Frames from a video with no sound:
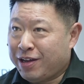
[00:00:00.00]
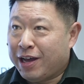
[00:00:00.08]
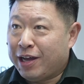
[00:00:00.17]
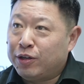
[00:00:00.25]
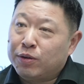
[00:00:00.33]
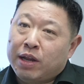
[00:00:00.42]

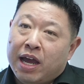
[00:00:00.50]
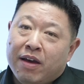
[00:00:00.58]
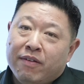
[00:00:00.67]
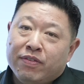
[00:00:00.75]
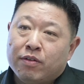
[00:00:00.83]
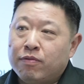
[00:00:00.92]
I don't
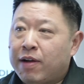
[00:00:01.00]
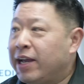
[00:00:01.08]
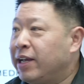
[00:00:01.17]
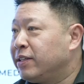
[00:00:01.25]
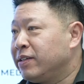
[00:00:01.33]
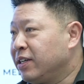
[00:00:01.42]
have the
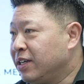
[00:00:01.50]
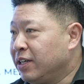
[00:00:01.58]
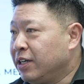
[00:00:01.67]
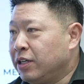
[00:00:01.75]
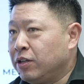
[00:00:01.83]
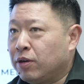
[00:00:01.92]
right,
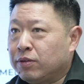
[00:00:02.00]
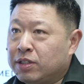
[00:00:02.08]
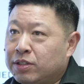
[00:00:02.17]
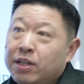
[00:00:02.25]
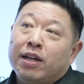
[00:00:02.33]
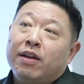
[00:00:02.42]

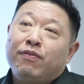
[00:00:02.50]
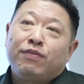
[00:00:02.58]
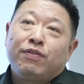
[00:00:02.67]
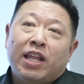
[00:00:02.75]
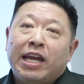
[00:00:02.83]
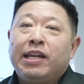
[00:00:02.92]
there's not enough
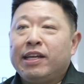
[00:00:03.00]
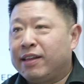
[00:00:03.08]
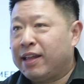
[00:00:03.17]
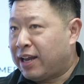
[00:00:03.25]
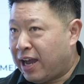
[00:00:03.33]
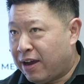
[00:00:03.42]
lighting
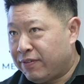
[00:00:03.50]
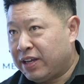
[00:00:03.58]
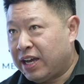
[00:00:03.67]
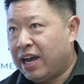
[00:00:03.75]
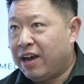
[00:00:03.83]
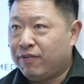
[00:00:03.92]
that I have to
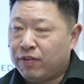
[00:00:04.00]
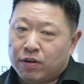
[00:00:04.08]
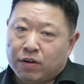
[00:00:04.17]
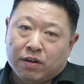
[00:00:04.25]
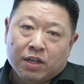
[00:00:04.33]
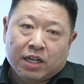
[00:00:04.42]
have,
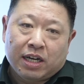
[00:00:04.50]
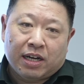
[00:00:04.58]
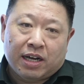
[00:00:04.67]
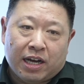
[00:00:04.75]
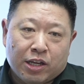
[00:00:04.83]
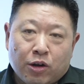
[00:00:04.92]
or
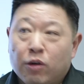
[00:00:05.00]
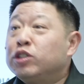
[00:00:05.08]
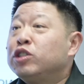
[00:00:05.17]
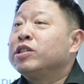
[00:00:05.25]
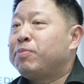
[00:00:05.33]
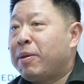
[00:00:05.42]

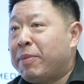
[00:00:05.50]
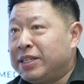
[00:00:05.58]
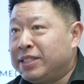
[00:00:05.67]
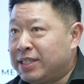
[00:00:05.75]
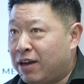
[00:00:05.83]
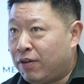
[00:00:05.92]
it's just by
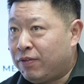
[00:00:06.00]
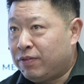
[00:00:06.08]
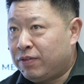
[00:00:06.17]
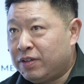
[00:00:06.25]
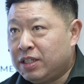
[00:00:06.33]
myself.